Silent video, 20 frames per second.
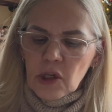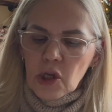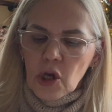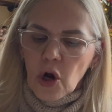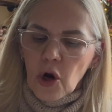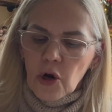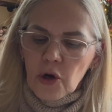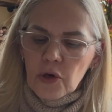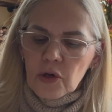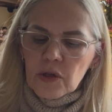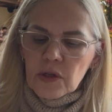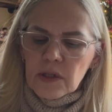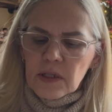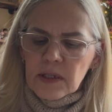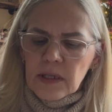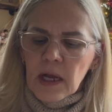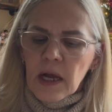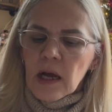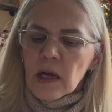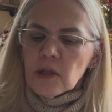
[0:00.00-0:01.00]
yards. It's
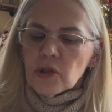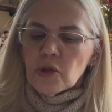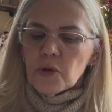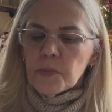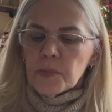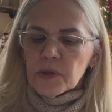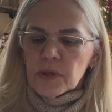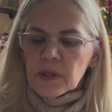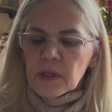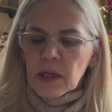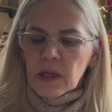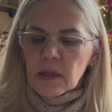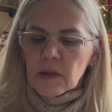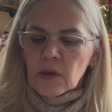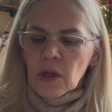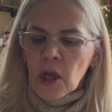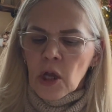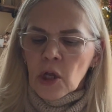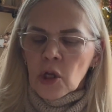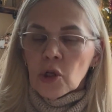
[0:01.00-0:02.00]
100%
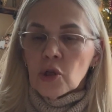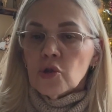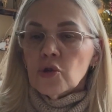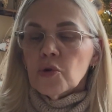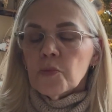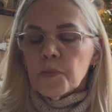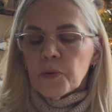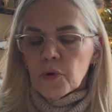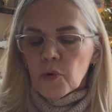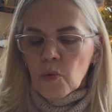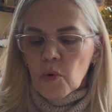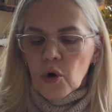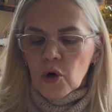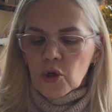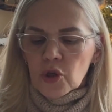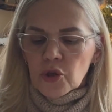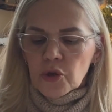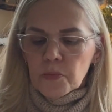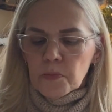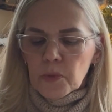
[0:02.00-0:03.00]

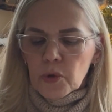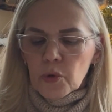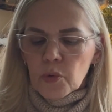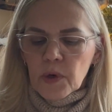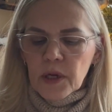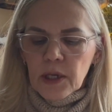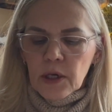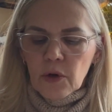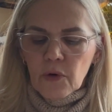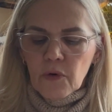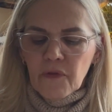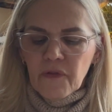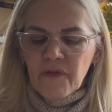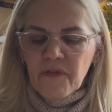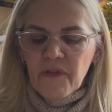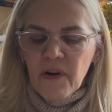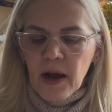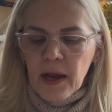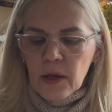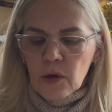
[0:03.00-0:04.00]
superwash merino
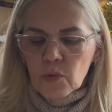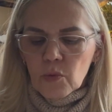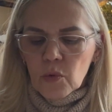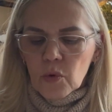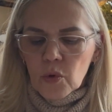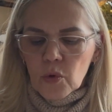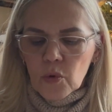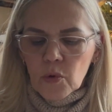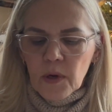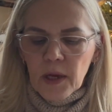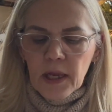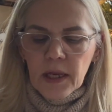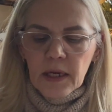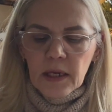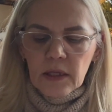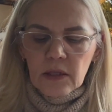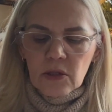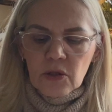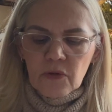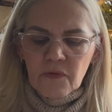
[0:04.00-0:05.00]
fine wool, and
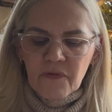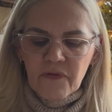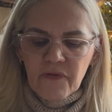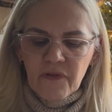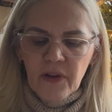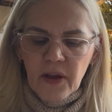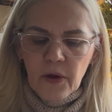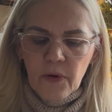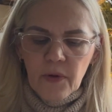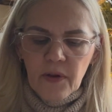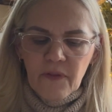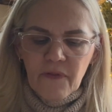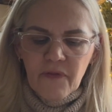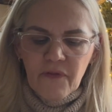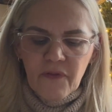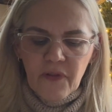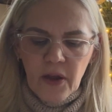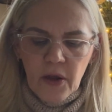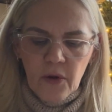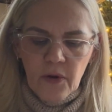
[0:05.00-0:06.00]
it's very,
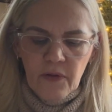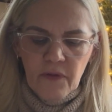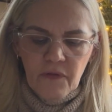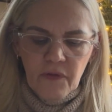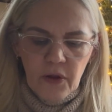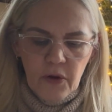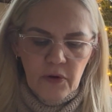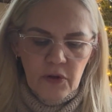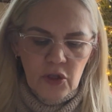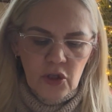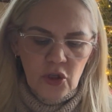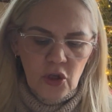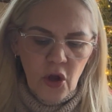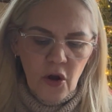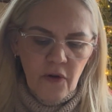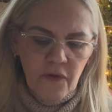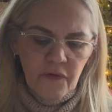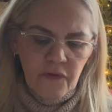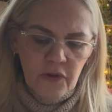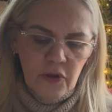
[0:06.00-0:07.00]
very, very
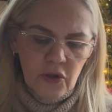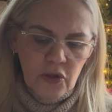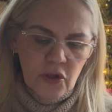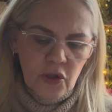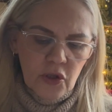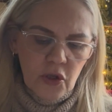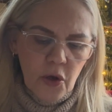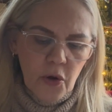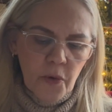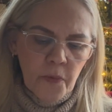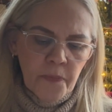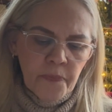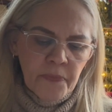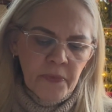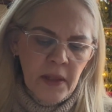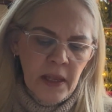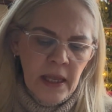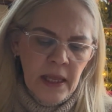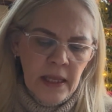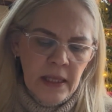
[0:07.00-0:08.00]
soft. So
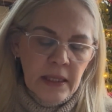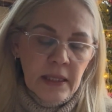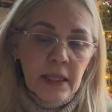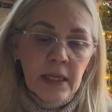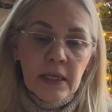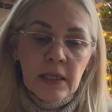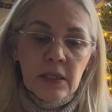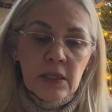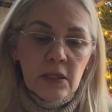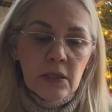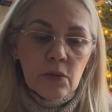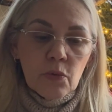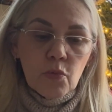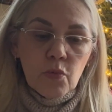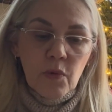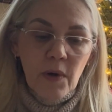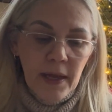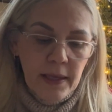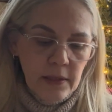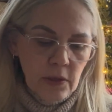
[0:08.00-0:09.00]
this
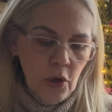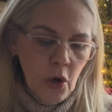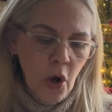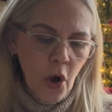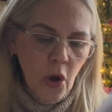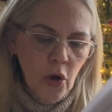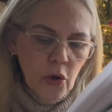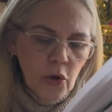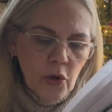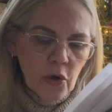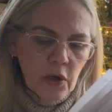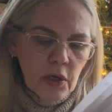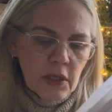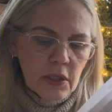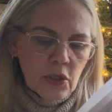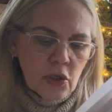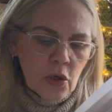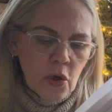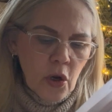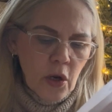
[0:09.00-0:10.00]
red color
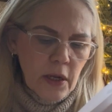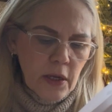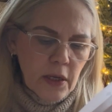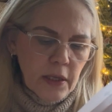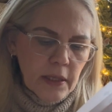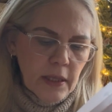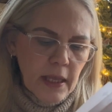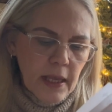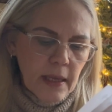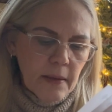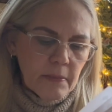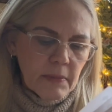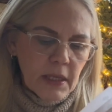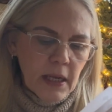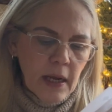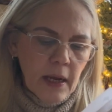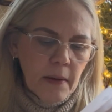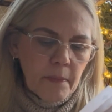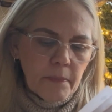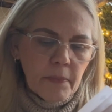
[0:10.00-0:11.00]
is named
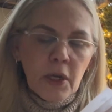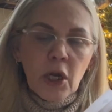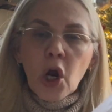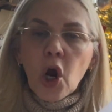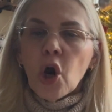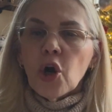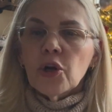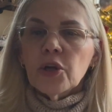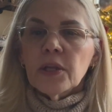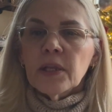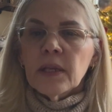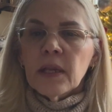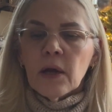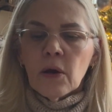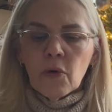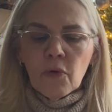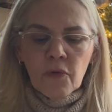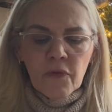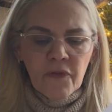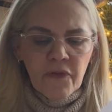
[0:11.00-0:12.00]

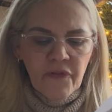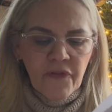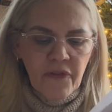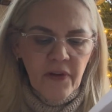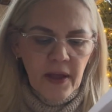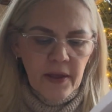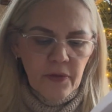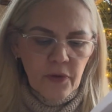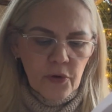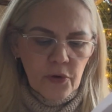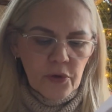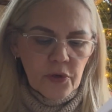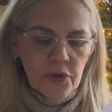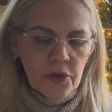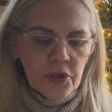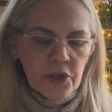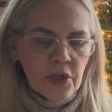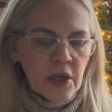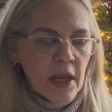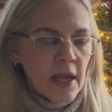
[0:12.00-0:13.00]
Cardinal Feathers,